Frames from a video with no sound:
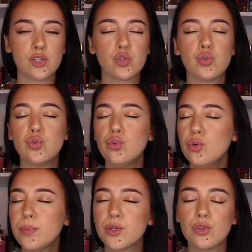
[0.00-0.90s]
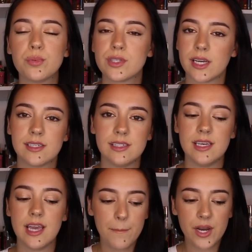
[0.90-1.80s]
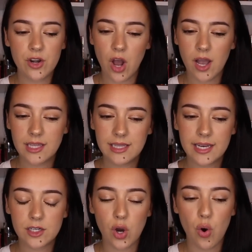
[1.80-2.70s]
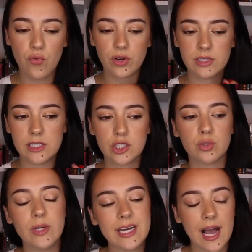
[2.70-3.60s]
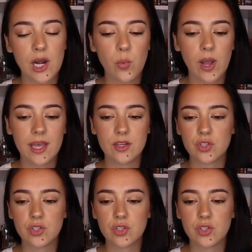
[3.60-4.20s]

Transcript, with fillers: Super, super sexy, but not in like an overly sweet kind of way.